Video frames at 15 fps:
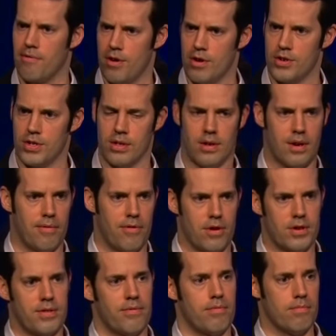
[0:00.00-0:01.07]
conversion, the
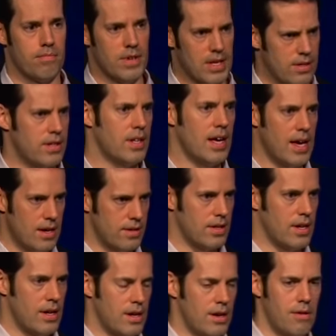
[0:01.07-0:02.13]
conversion from DC to
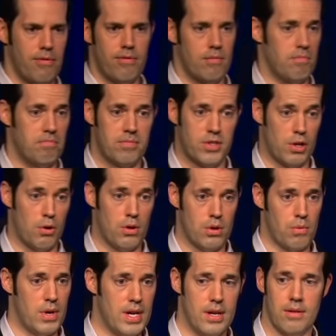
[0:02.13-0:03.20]
AC, you know, from
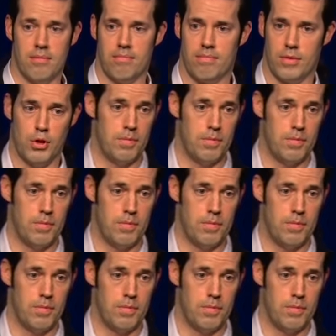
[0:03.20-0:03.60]
solar, wind,